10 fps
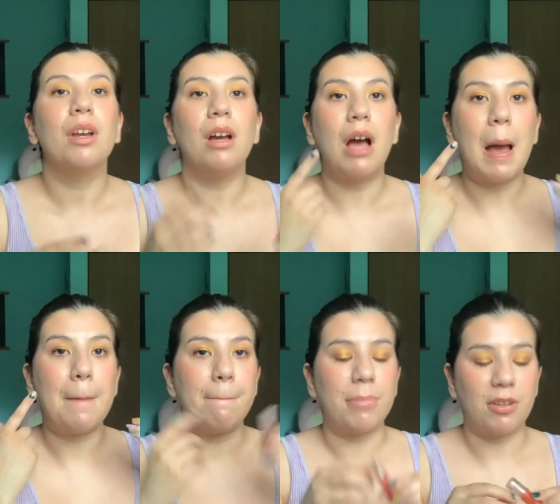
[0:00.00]

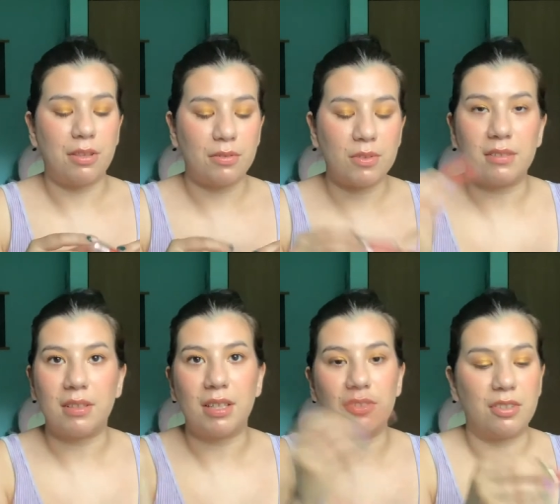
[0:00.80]
Um, so I threw this
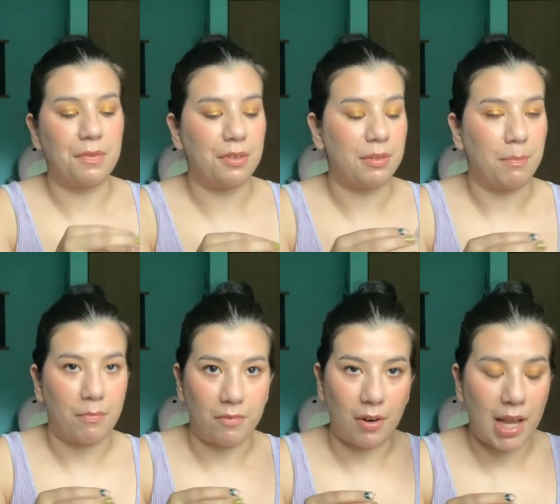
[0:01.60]
in there just for some
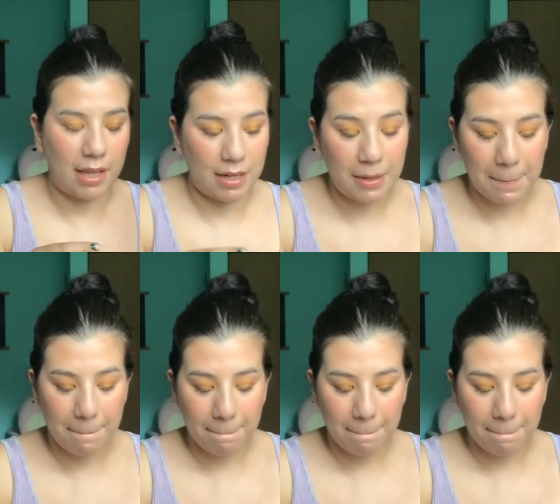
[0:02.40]
variety.